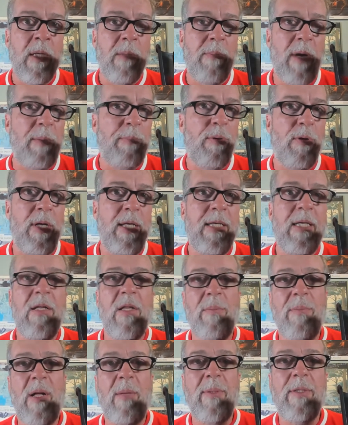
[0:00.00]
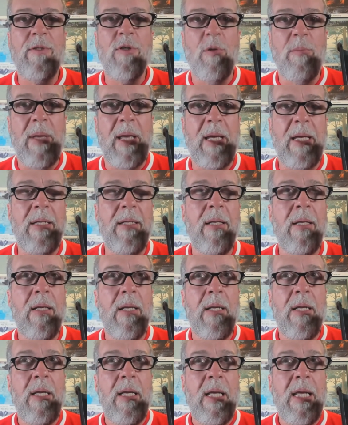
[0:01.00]
By putting it in the public domain,
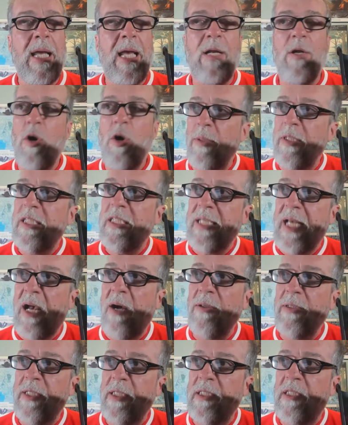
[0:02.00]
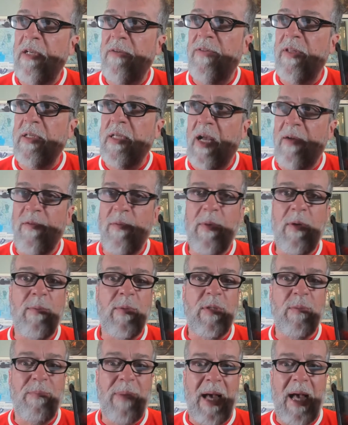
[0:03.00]
it almost sounds as if the government
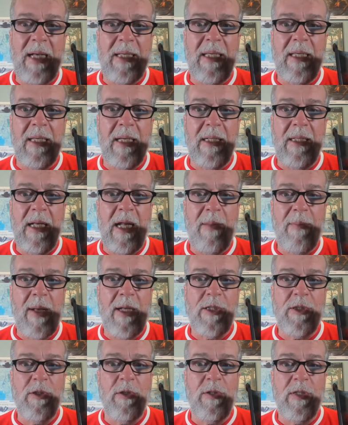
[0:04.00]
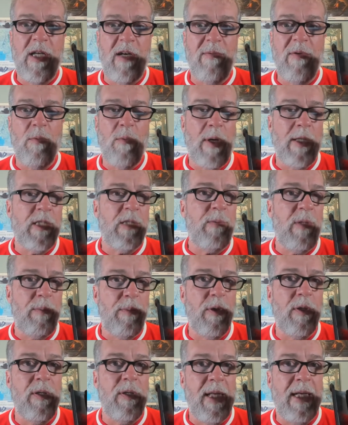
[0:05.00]
was backing it. I'm not sure the government wants to be
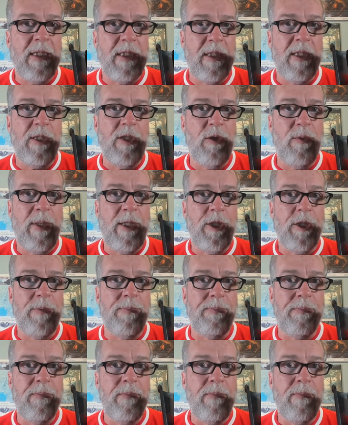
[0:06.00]
put in that situation.